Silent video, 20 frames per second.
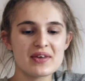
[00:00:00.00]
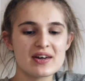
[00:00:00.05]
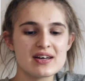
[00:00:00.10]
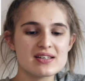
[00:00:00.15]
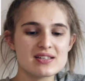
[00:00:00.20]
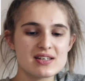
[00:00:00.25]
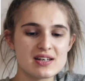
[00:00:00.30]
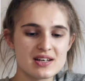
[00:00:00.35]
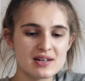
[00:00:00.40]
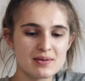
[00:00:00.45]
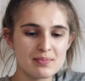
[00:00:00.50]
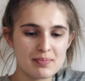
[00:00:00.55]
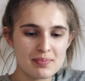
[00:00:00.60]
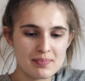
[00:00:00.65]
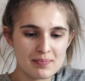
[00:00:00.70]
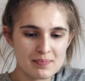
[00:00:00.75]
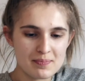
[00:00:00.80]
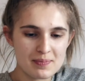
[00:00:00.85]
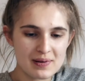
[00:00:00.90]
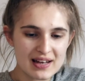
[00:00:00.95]
To
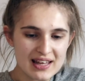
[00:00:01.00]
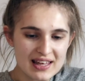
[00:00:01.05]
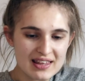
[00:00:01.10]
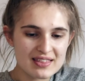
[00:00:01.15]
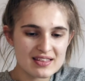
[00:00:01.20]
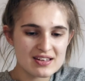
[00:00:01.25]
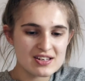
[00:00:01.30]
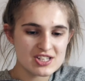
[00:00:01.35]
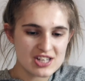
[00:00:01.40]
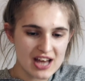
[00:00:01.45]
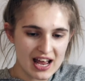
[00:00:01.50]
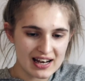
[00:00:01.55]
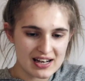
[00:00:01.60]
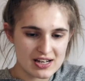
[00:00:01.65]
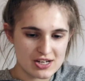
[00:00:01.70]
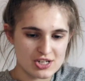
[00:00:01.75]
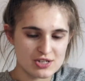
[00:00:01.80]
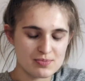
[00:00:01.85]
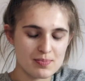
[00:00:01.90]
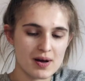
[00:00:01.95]
complete the
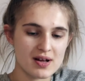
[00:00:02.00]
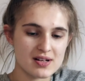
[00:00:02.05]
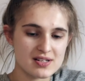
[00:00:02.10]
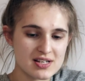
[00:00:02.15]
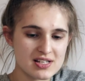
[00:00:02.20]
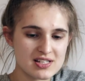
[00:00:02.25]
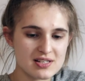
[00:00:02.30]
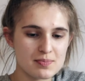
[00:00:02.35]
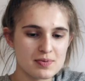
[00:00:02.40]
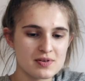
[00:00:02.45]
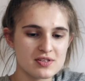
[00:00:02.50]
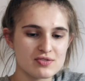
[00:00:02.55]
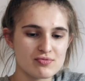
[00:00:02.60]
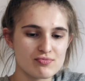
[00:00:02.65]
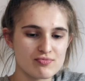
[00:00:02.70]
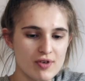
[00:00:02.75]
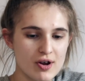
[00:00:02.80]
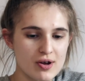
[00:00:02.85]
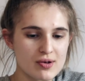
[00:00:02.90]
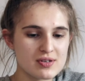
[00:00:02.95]
challenge, participants
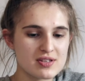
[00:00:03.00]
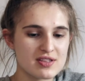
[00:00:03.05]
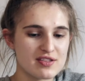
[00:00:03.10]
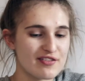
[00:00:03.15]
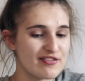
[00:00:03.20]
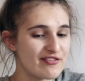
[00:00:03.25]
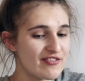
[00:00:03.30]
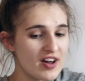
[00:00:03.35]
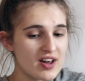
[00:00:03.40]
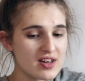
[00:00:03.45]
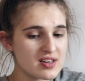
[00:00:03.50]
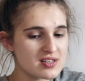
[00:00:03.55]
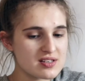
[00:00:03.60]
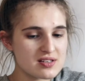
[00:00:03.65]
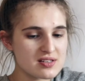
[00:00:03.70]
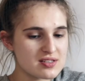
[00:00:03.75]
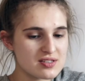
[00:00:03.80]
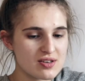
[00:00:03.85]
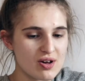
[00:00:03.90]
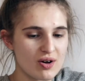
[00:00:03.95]
wrote the first
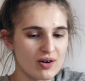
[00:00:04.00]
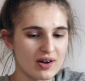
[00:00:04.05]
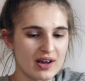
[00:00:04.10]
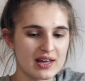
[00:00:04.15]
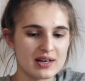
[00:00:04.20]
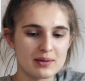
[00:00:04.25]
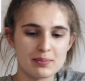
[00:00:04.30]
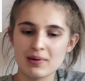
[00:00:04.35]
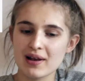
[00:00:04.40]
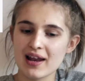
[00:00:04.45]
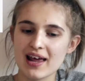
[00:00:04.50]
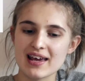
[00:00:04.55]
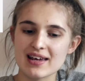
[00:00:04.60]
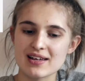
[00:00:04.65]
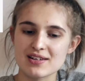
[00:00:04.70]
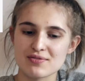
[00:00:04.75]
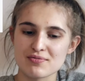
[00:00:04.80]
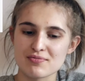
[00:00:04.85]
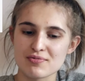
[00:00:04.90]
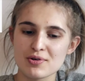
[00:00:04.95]
song and played
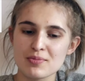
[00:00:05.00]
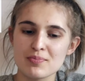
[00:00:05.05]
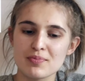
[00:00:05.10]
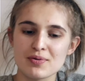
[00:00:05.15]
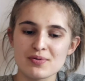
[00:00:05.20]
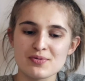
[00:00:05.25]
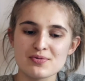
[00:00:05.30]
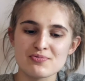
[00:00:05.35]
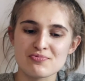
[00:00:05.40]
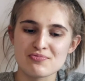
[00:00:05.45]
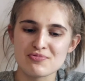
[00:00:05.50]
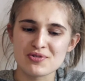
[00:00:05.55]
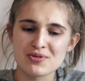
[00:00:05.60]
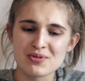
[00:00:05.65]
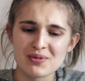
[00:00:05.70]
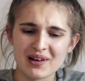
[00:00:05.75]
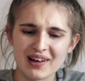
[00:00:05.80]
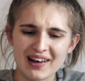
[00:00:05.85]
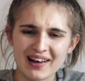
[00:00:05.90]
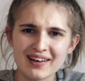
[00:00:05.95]
RuPaul's
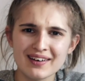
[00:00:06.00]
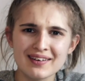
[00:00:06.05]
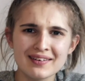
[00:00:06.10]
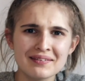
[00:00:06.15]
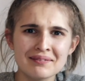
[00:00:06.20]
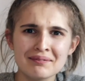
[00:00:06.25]
Ruler.